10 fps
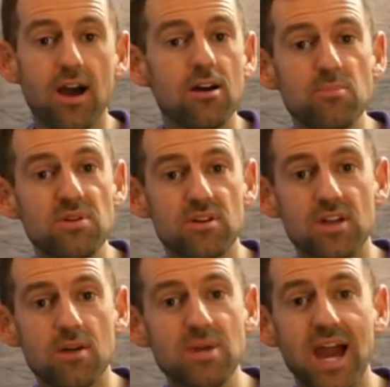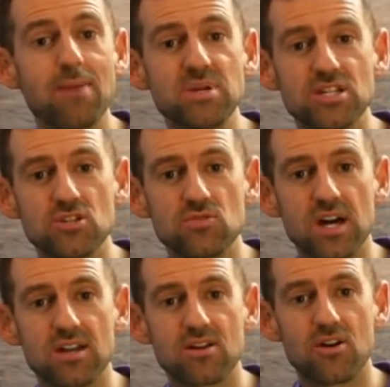I'd be, I'd be happy to do
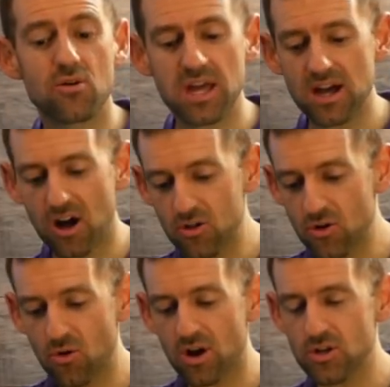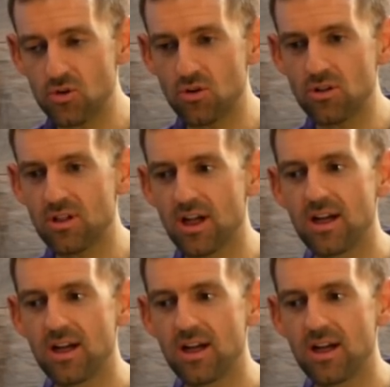that. Okay, I'll go on Google,